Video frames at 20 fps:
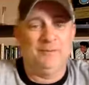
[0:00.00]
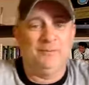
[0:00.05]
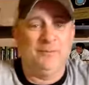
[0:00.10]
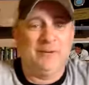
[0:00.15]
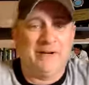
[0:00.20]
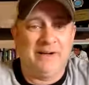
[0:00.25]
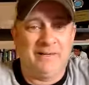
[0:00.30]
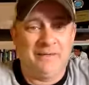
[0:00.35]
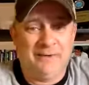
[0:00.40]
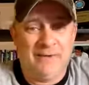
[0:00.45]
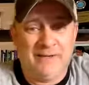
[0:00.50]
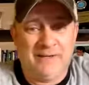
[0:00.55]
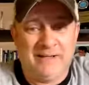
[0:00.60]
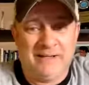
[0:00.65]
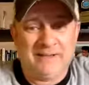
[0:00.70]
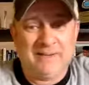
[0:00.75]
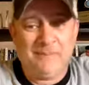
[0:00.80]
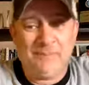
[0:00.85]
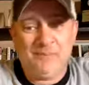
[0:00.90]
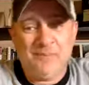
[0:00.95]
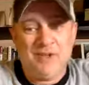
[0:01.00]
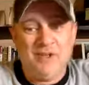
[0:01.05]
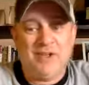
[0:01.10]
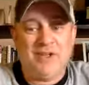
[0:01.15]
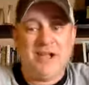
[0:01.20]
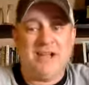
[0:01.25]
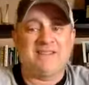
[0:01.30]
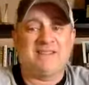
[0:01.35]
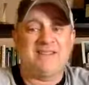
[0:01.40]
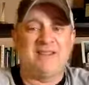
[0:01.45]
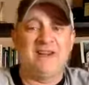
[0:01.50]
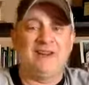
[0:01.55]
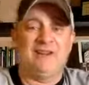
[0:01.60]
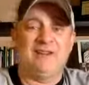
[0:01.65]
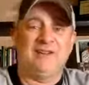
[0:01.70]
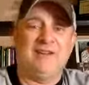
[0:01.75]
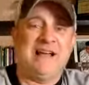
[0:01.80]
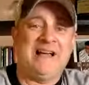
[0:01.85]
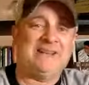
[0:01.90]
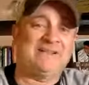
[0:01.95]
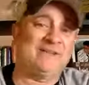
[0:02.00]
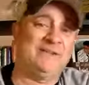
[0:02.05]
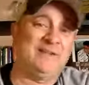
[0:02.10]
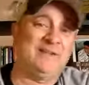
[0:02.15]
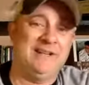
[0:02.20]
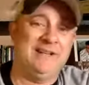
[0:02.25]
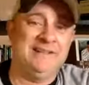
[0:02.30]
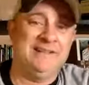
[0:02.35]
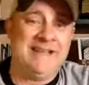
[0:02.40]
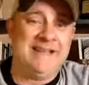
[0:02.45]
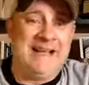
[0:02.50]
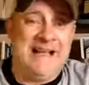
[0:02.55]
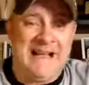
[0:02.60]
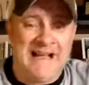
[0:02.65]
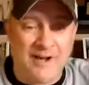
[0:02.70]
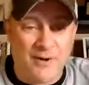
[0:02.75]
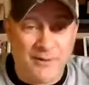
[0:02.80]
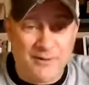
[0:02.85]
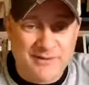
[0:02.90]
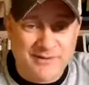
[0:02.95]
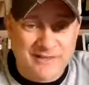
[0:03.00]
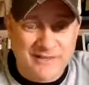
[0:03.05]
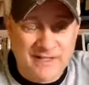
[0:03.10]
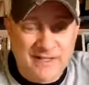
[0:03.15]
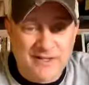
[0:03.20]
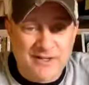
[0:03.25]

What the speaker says: it is. You guys, Karen Glasser in the house.